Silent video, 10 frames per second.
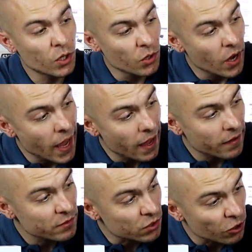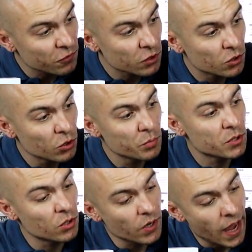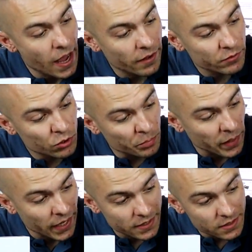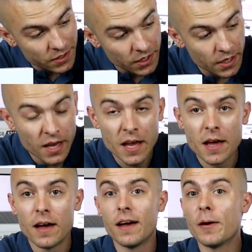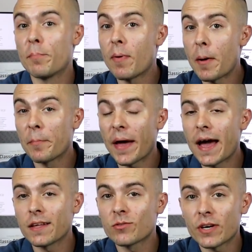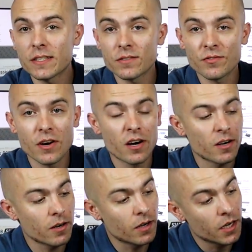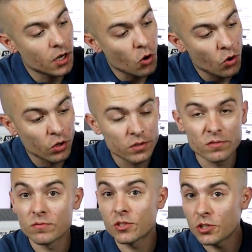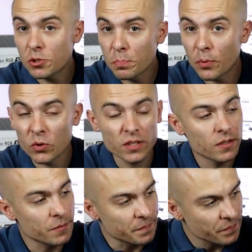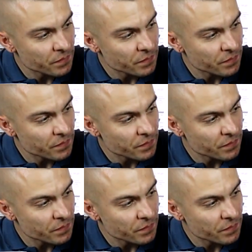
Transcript: You have soft tubes, you have to place the uh, pump and reservoir uh, on certain point